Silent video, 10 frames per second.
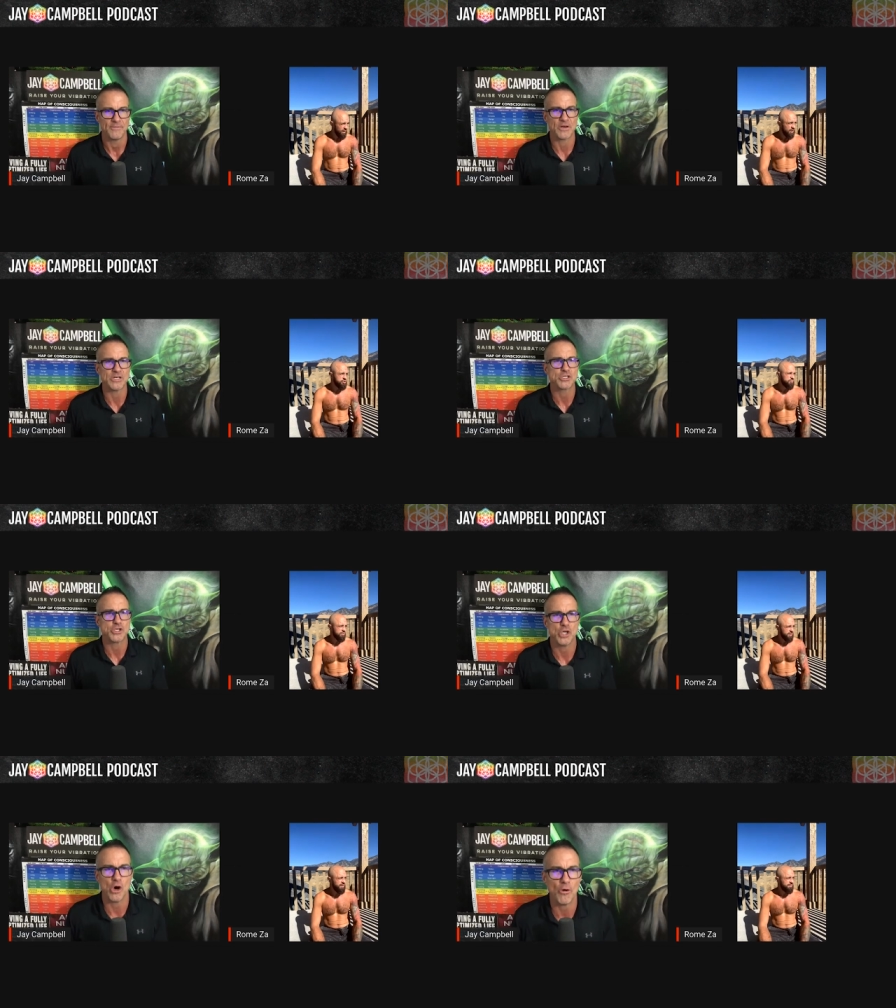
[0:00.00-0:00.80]
There is
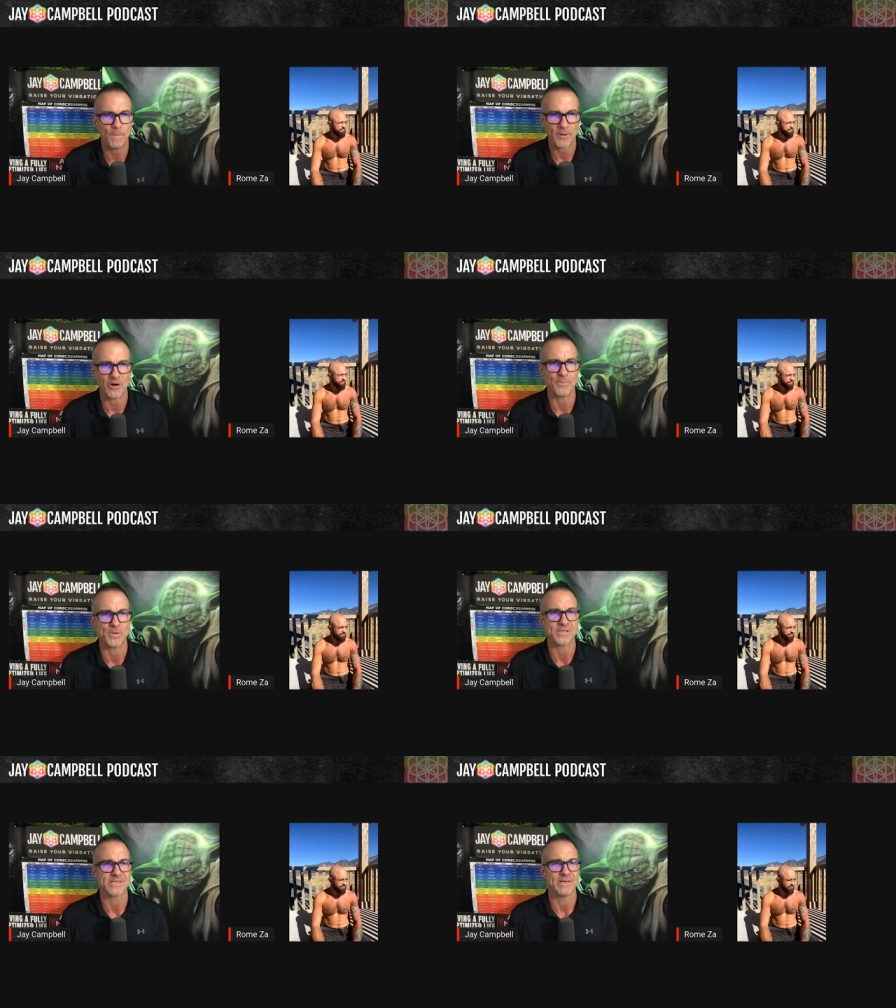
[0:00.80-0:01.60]
no
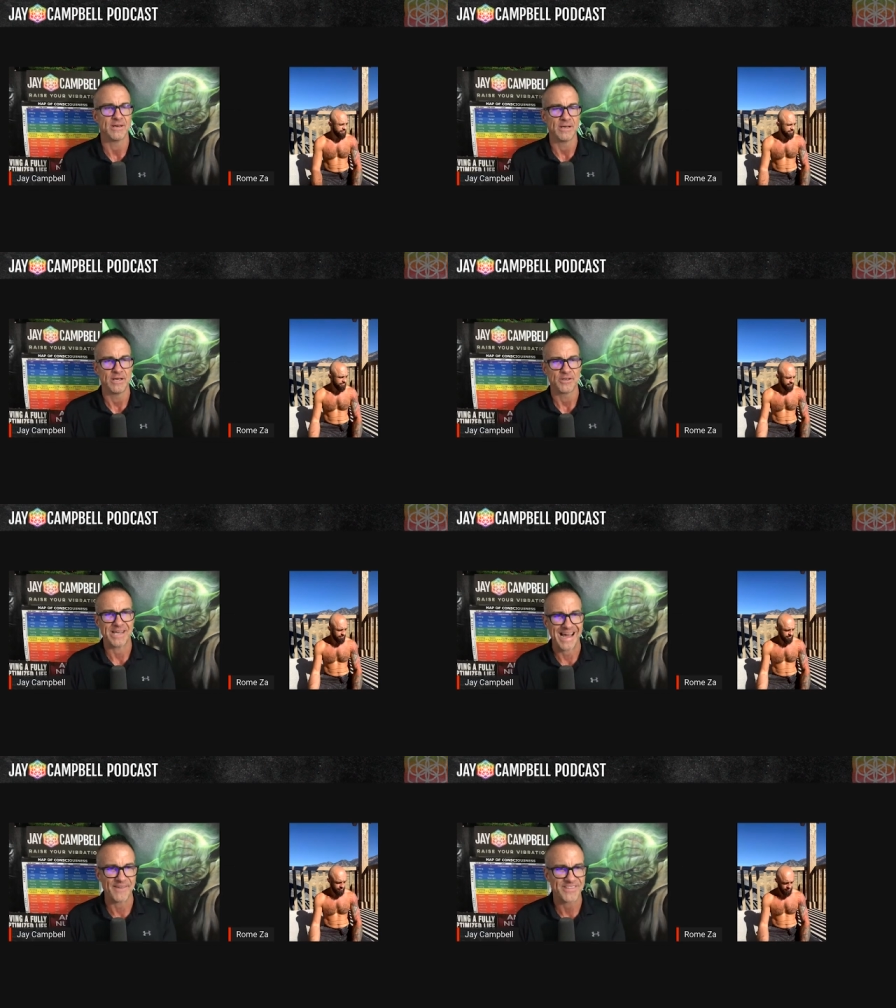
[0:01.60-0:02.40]
purpose to
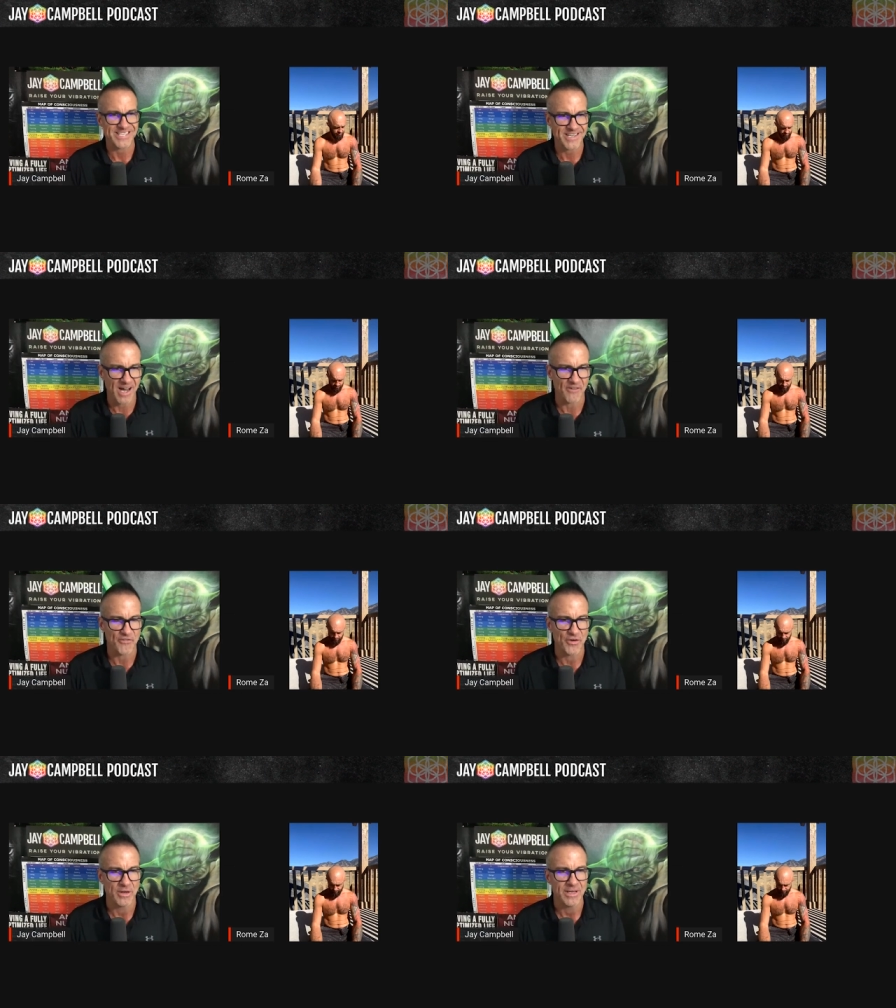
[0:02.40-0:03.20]
have
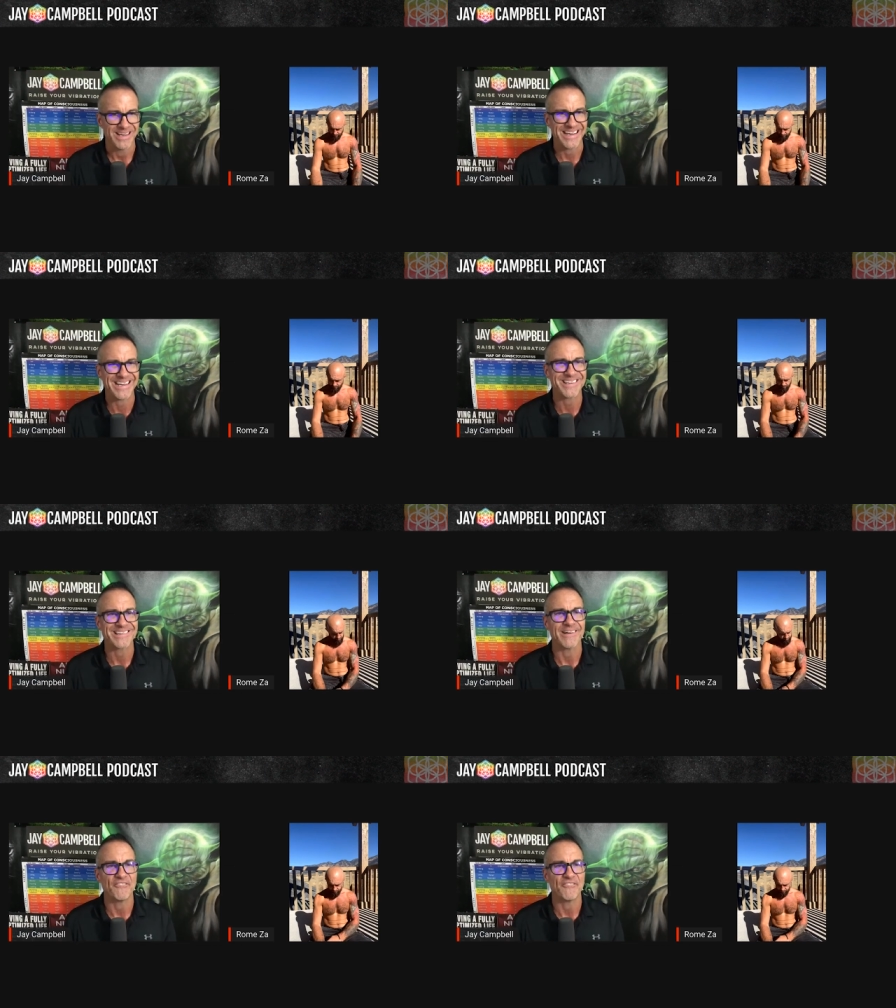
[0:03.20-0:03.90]
stuff. It's